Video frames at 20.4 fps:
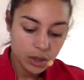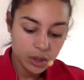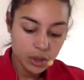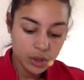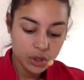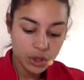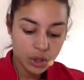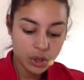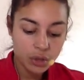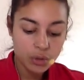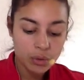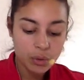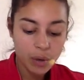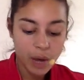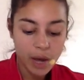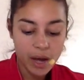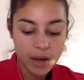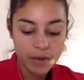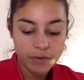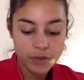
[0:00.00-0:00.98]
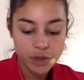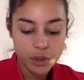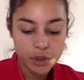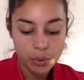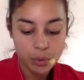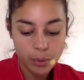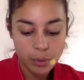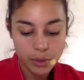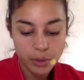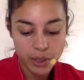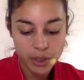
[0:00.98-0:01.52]
So you have two
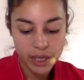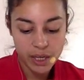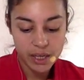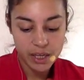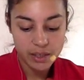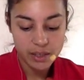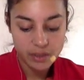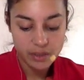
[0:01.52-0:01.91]
options here.